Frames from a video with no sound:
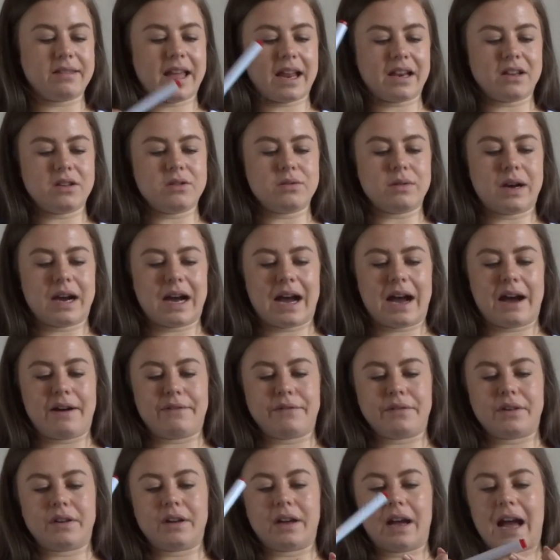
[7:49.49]
Then you
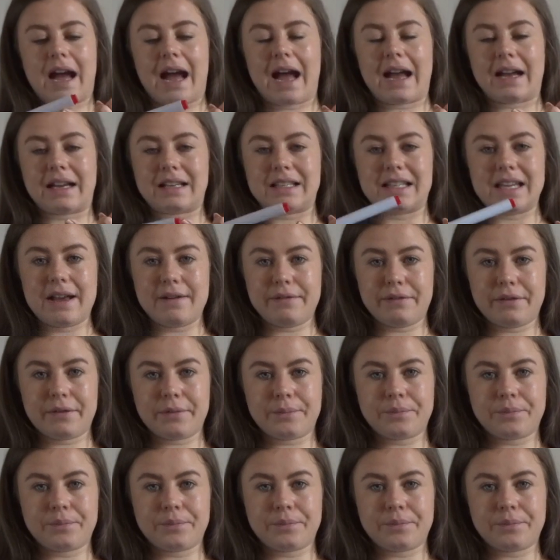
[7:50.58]
have active,